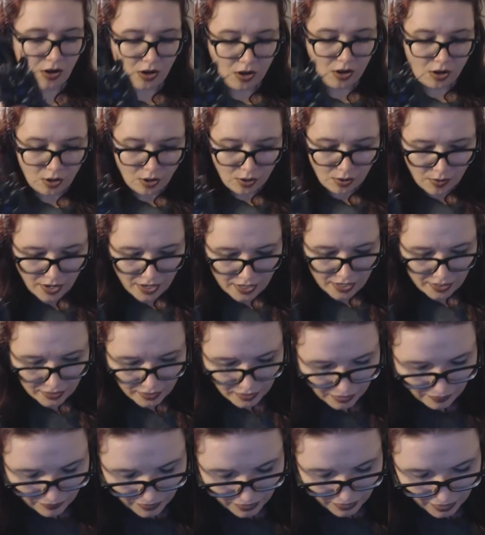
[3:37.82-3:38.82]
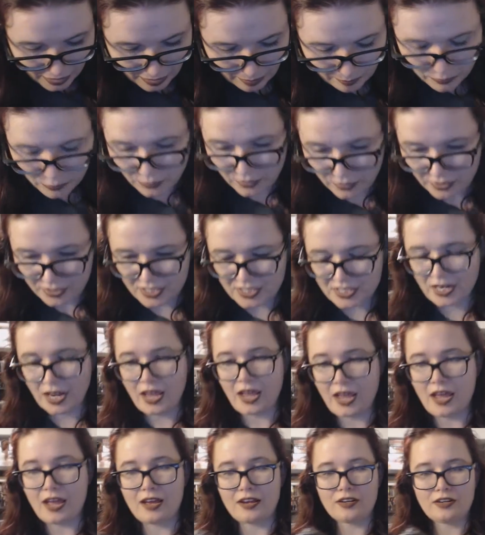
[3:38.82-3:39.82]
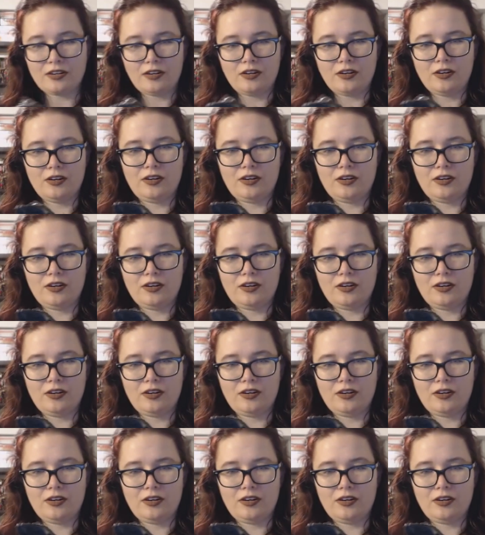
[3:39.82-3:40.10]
Oh, and it even comes with a stand.